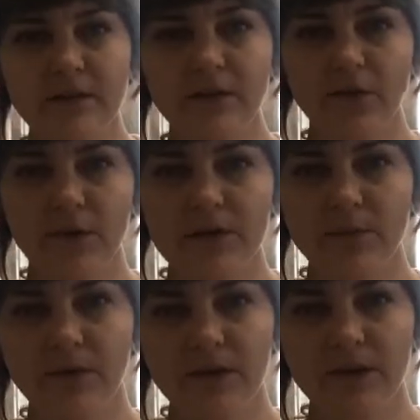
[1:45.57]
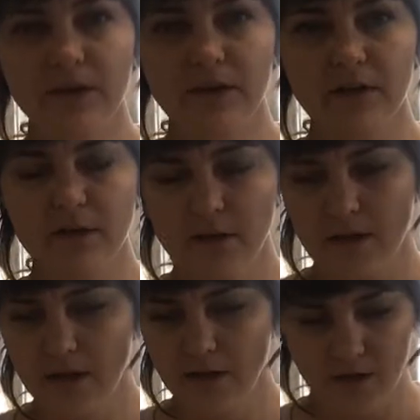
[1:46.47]
you're going to put your
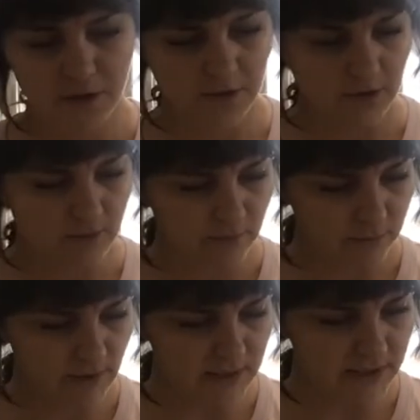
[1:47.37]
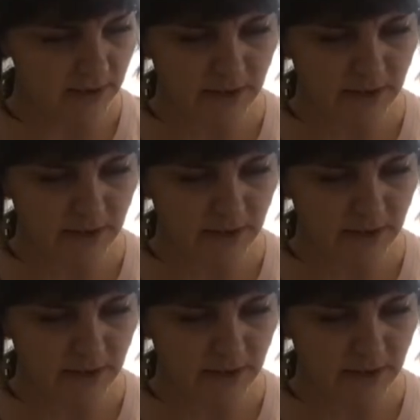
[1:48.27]
plaster